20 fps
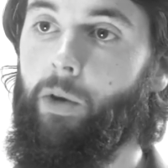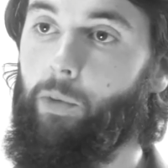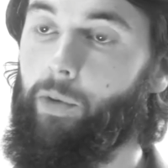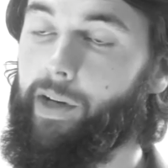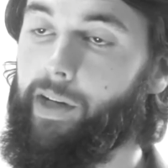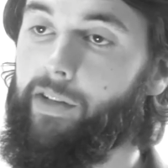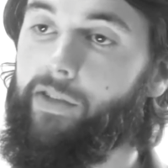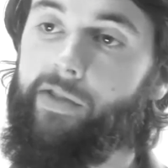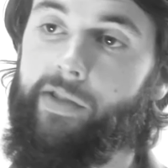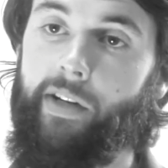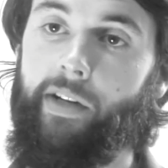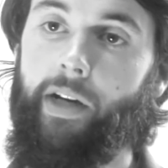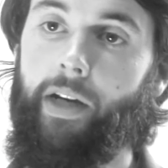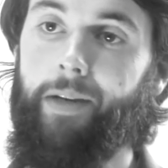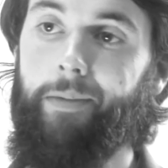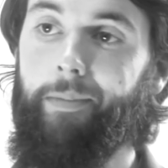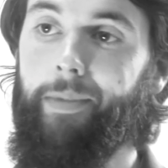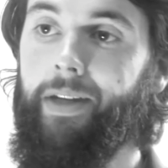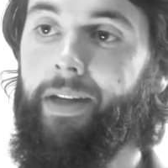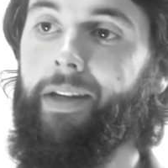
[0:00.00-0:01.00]
We're gonna start
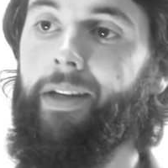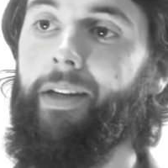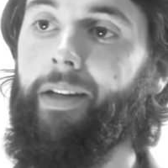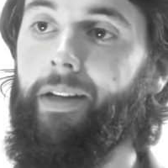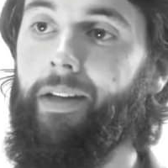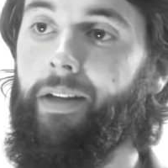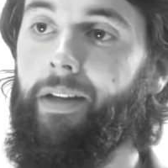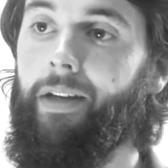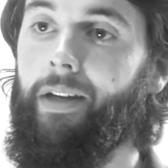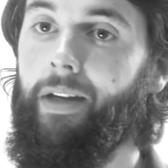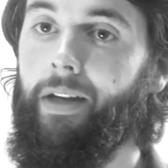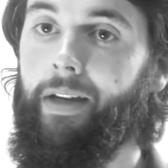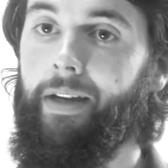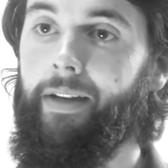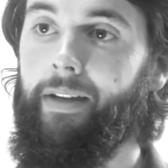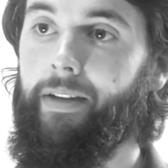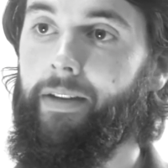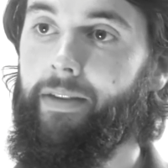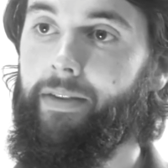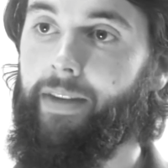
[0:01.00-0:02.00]
admitting
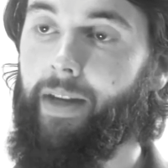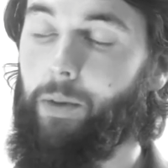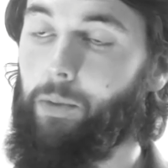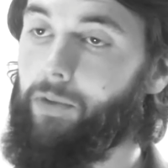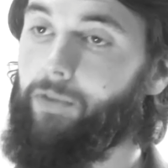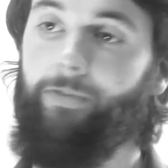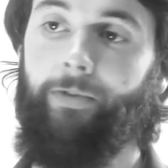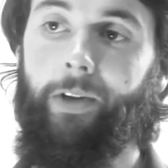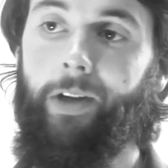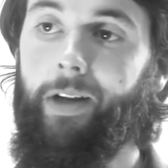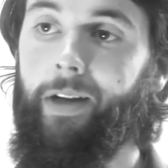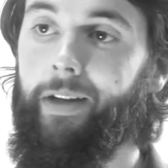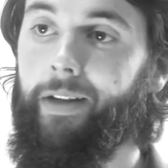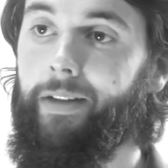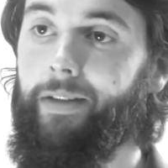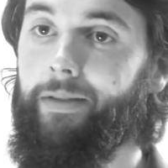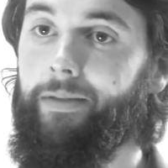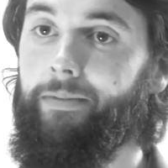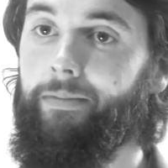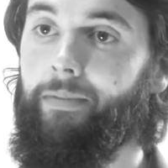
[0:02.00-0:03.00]
that we're
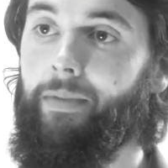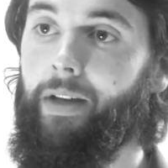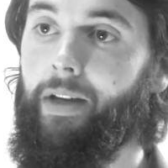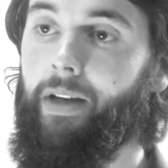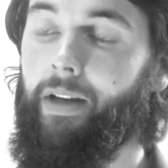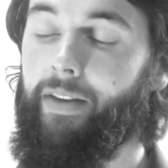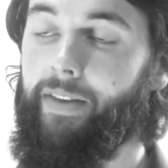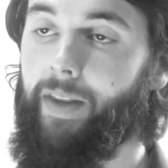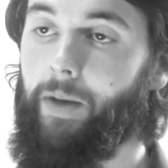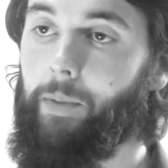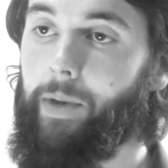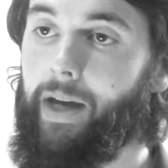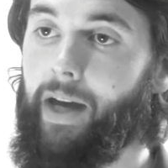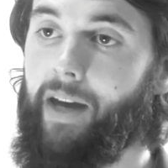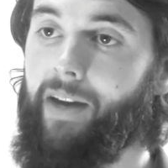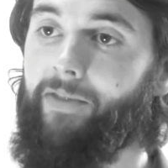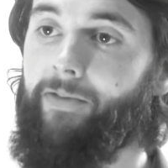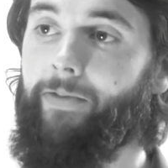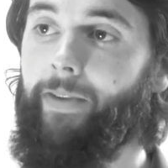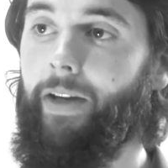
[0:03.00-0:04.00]
flawed, that we
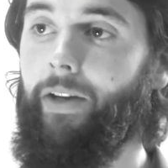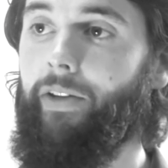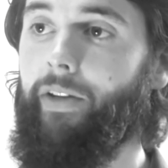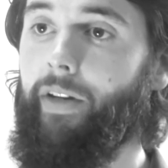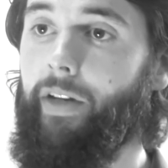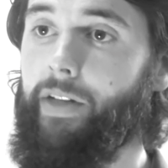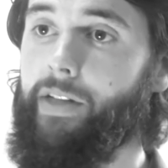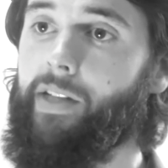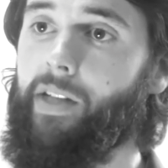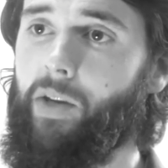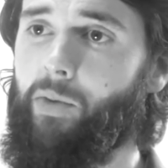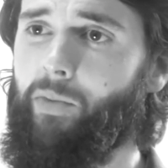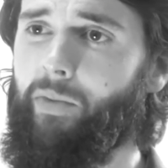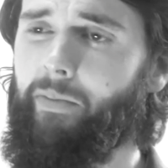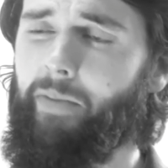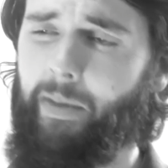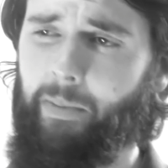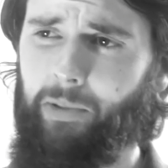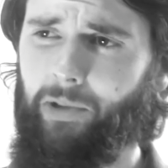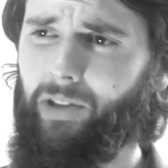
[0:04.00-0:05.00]
have failures. And
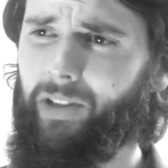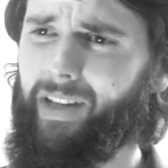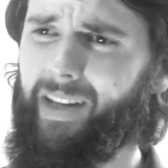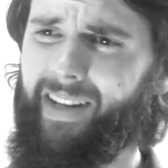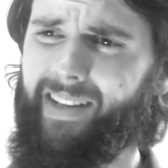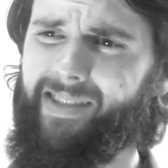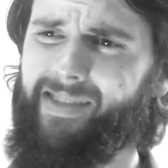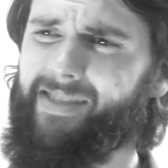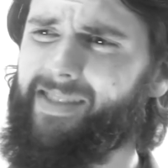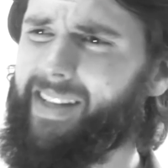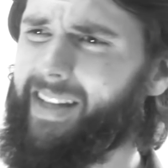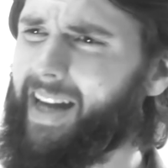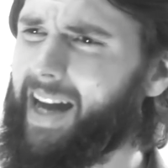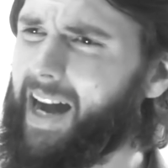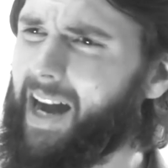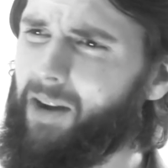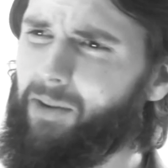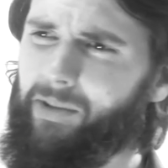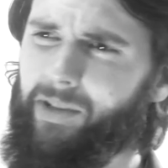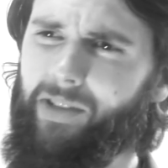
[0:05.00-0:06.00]
when people look at us and say,
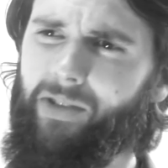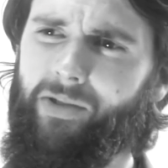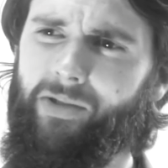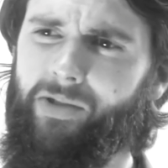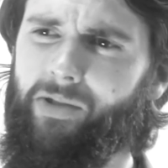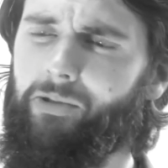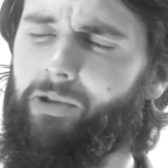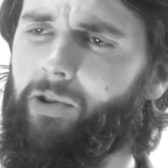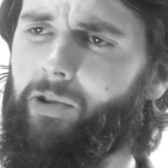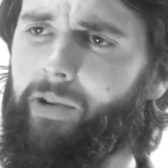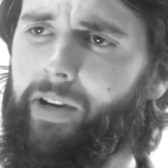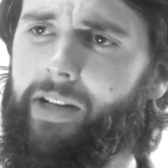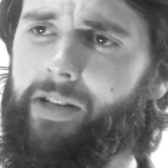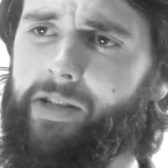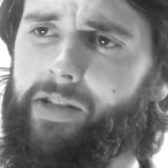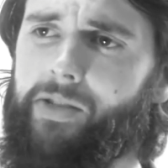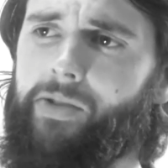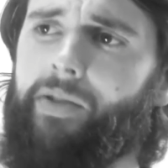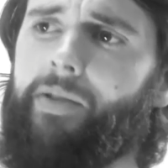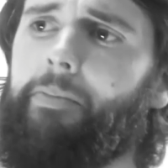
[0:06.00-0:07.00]
how are you so
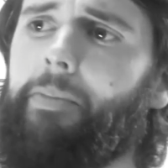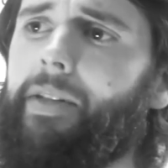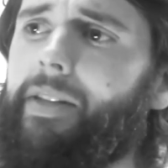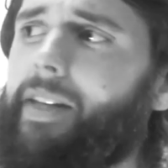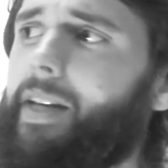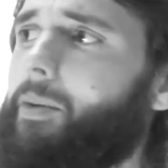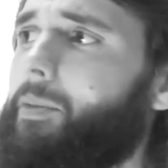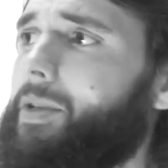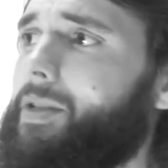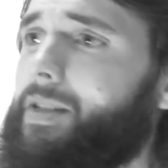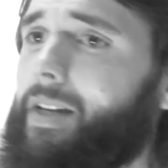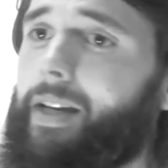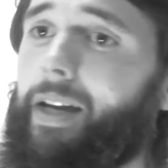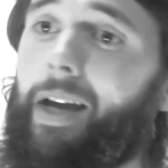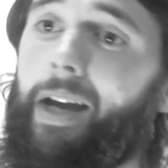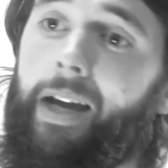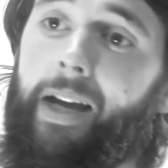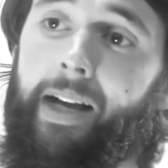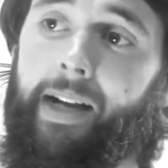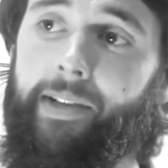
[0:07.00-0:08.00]
courageous to admit that? We say,
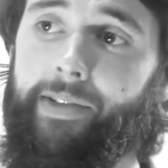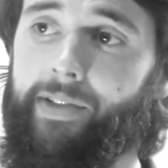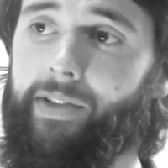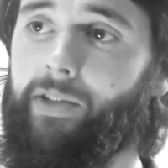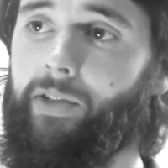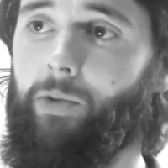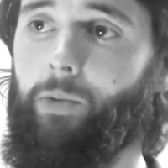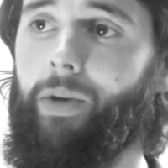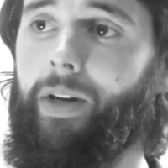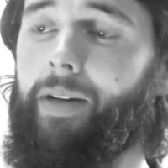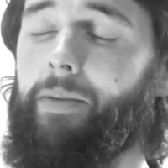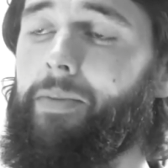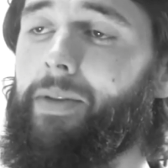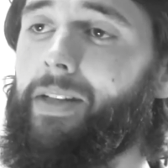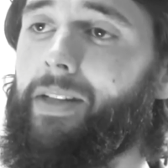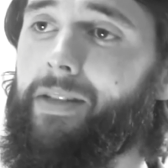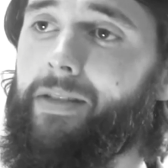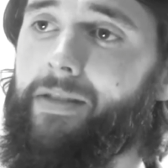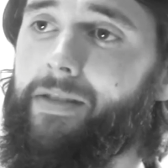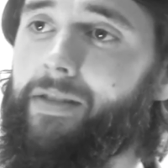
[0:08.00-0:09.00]
I'll tell you why,
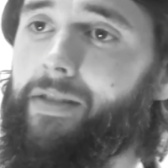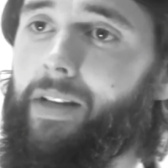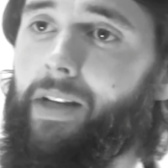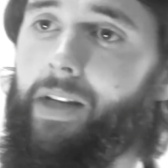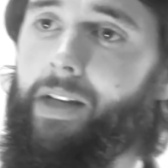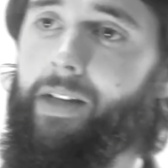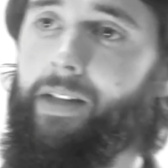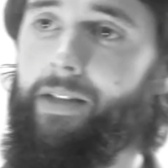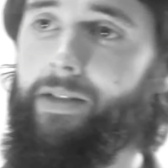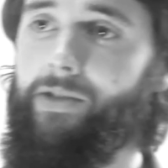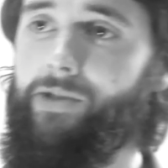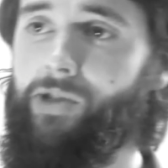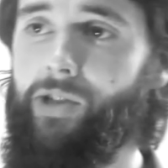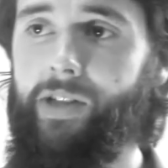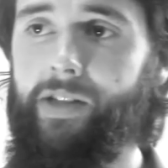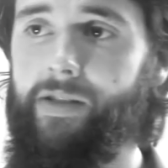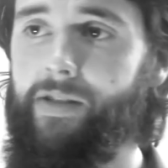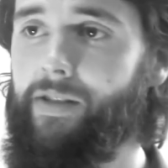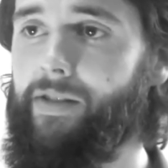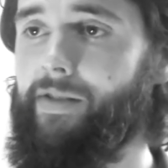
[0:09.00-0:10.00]
because
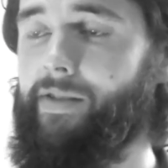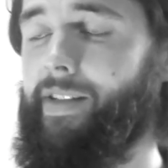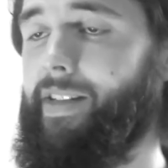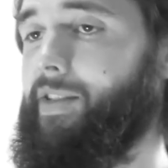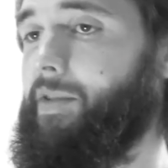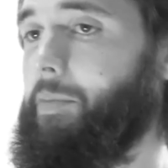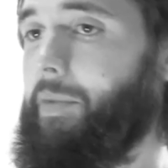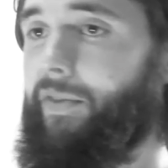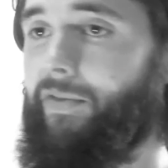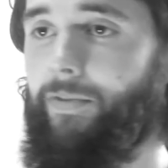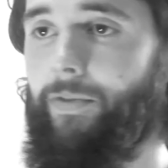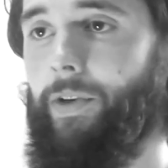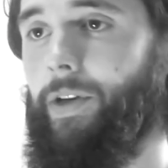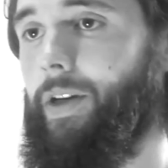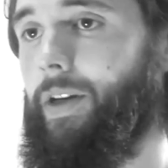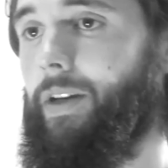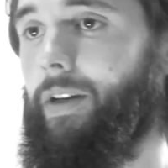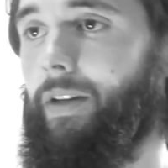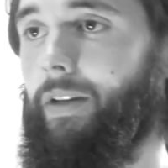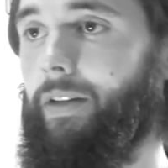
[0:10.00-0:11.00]
Jesus sets me
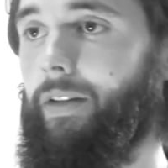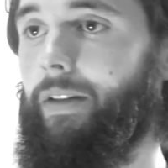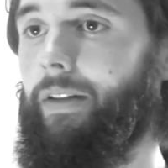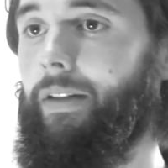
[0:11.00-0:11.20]
free.